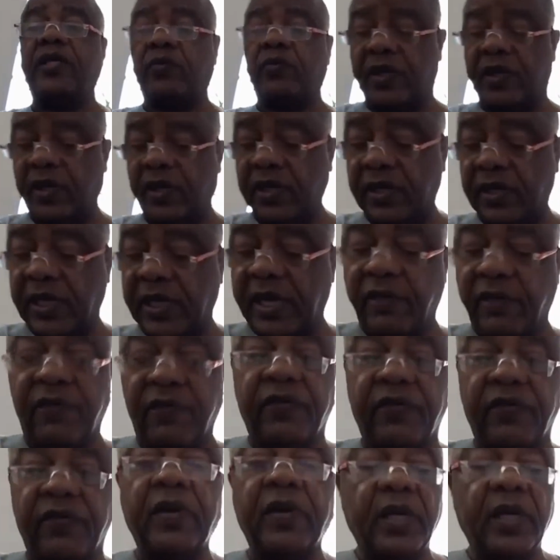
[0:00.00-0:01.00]
with
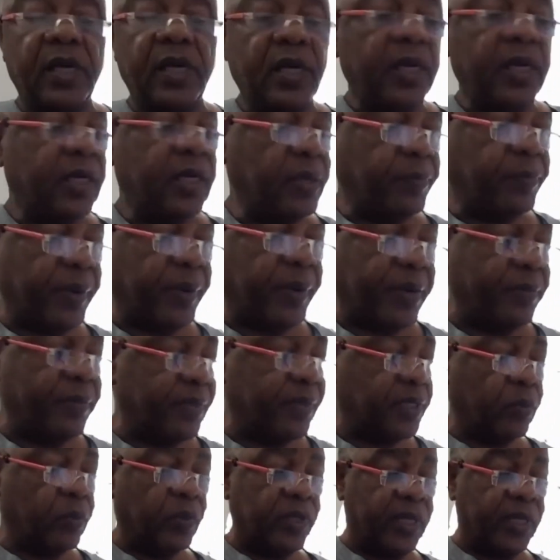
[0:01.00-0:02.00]
herself, the Prime
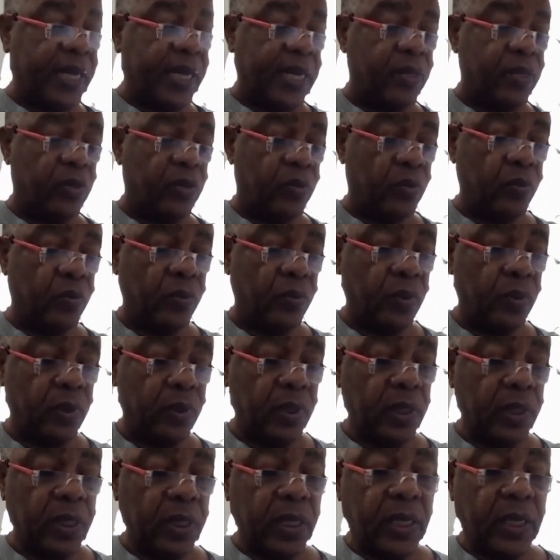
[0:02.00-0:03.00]
Minister will tell you
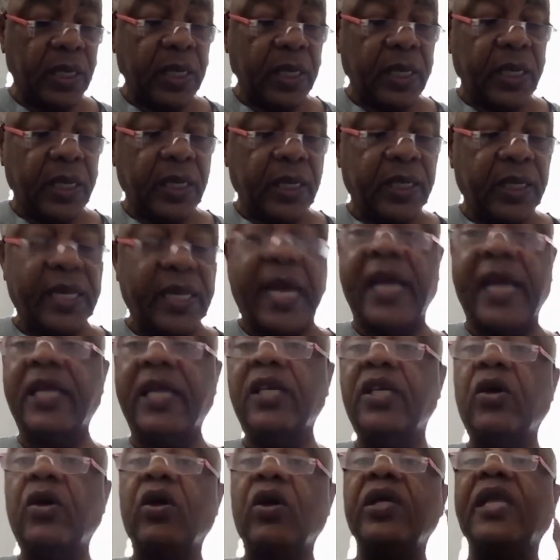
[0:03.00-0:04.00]
that
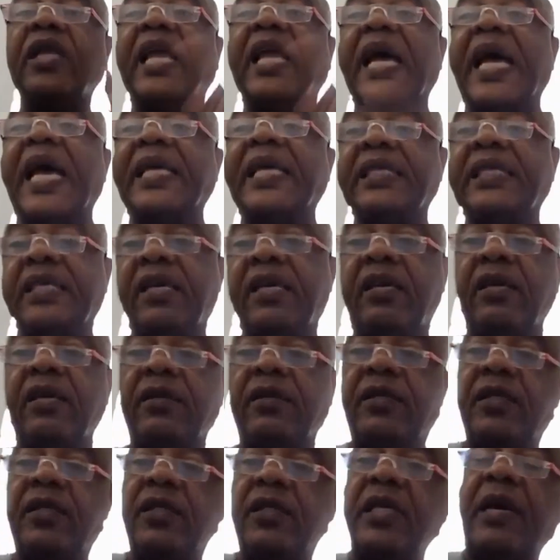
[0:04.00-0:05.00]
last year,
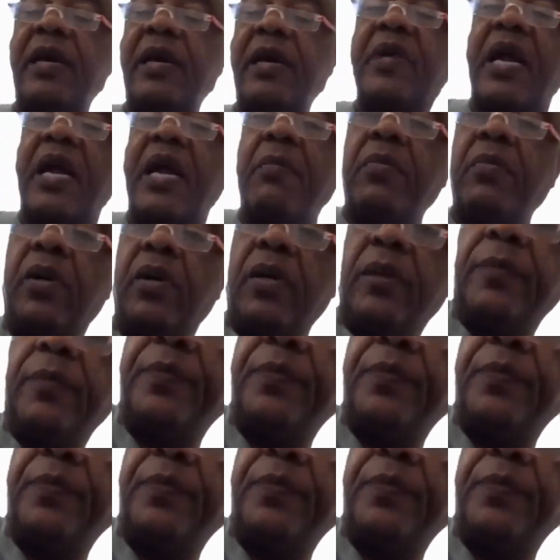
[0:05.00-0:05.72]
September,